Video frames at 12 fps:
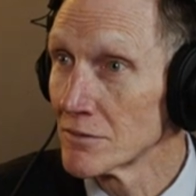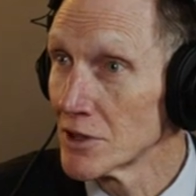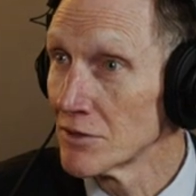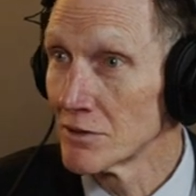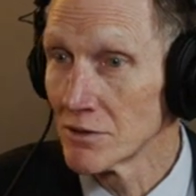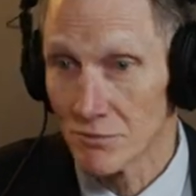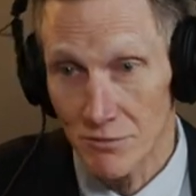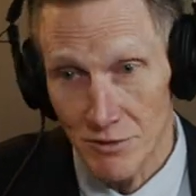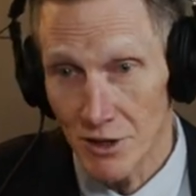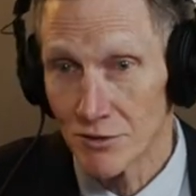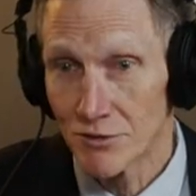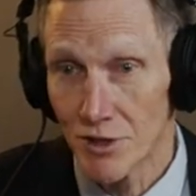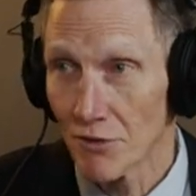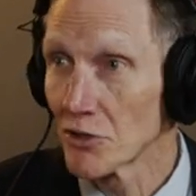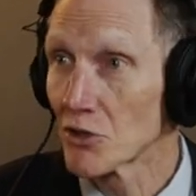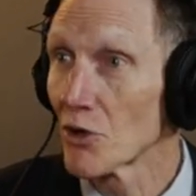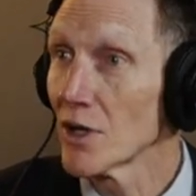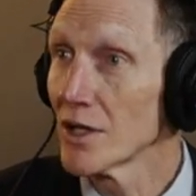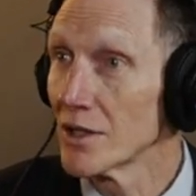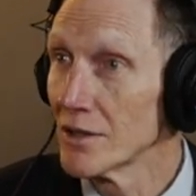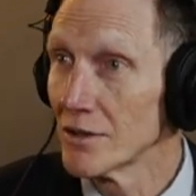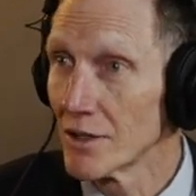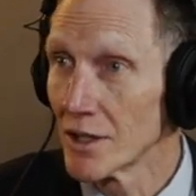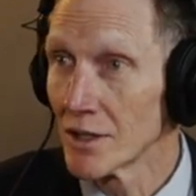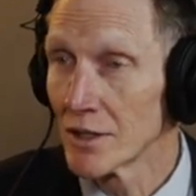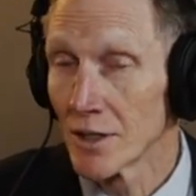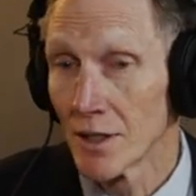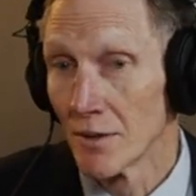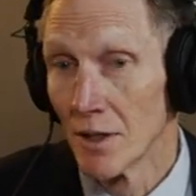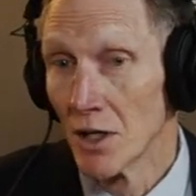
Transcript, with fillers: even in seventh grade, and uh,